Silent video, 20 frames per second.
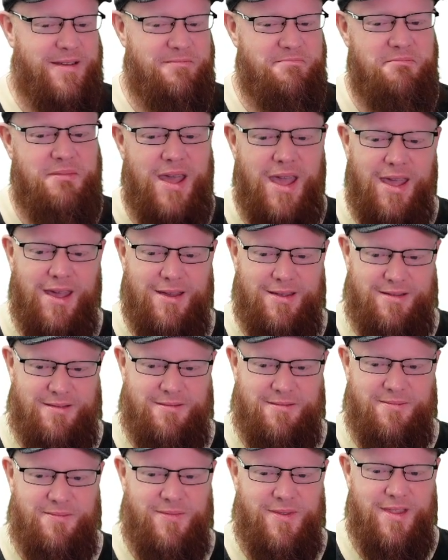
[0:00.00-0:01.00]
man,
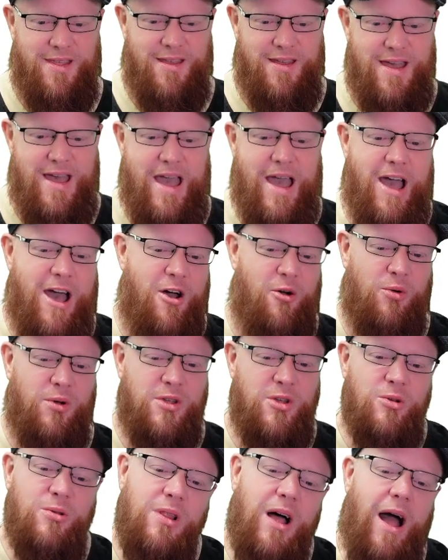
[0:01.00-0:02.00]
how are
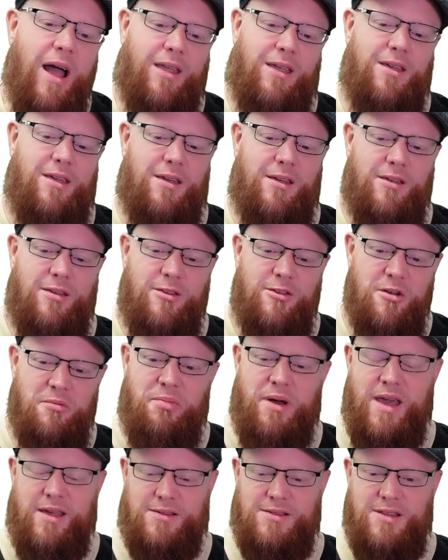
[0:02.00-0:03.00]
you locking your
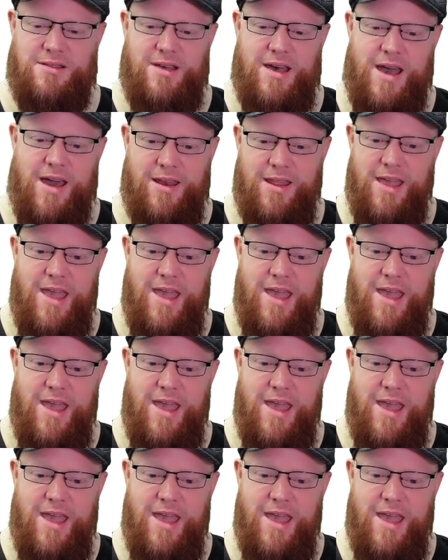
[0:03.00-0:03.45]
bike to that?